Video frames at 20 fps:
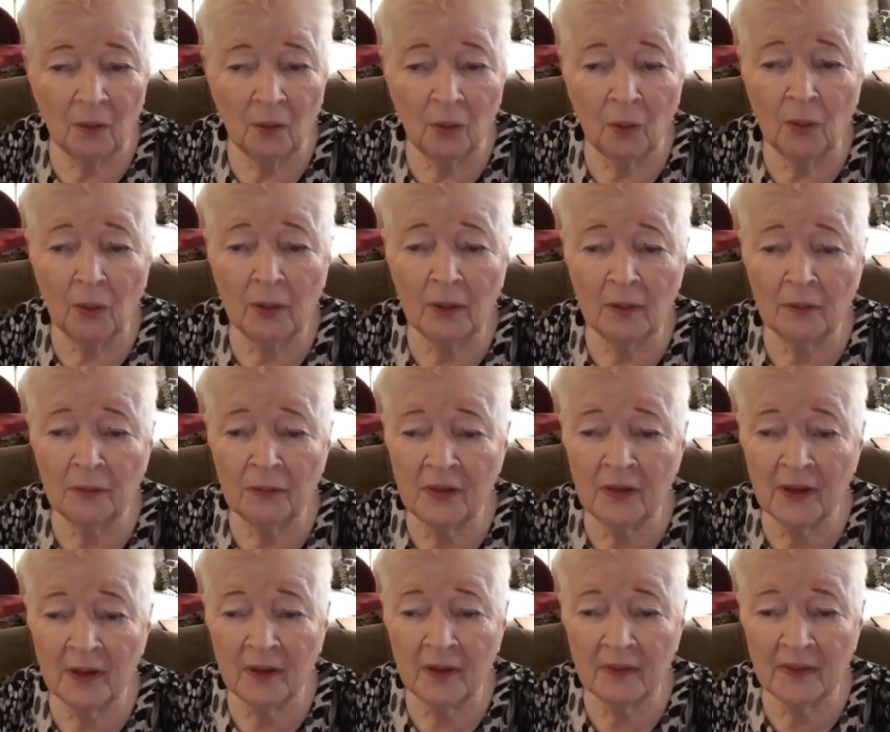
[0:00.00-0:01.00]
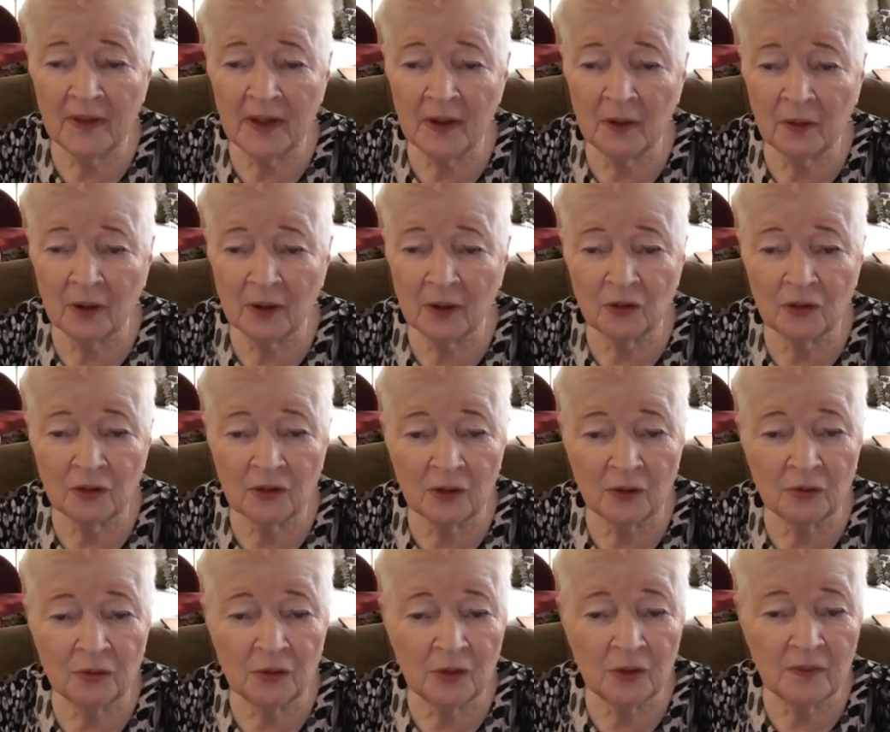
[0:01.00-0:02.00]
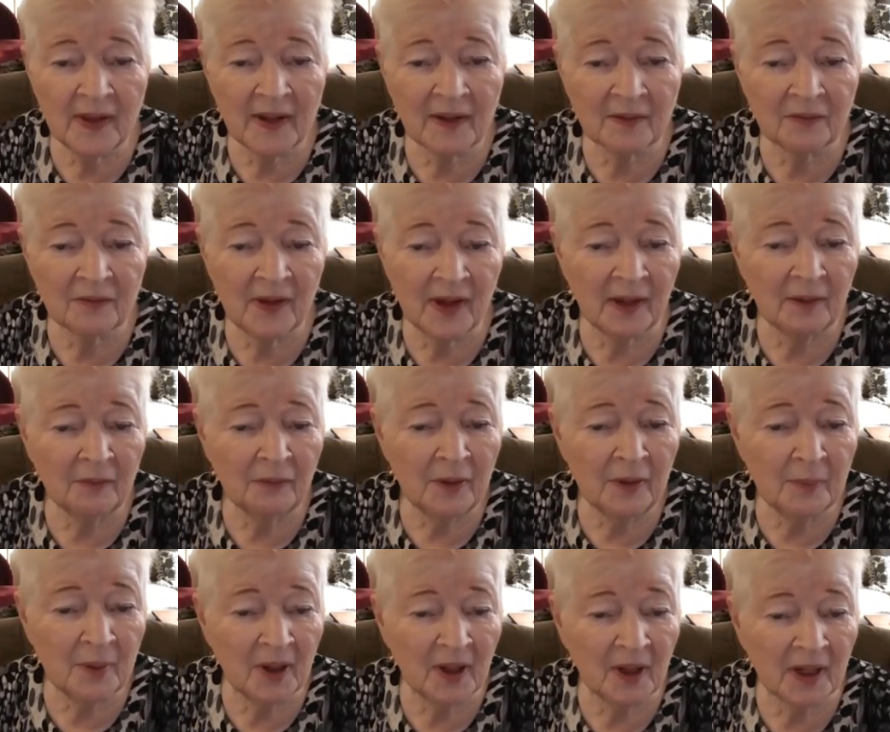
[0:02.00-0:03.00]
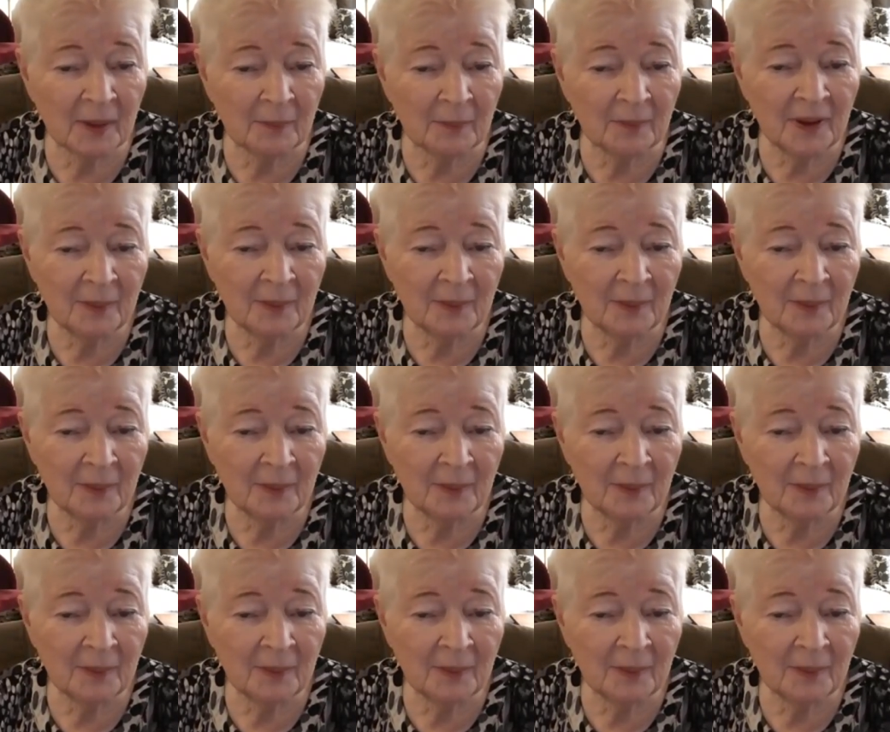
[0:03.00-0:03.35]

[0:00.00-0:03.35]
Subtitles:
all of the arts don't do that for everybody.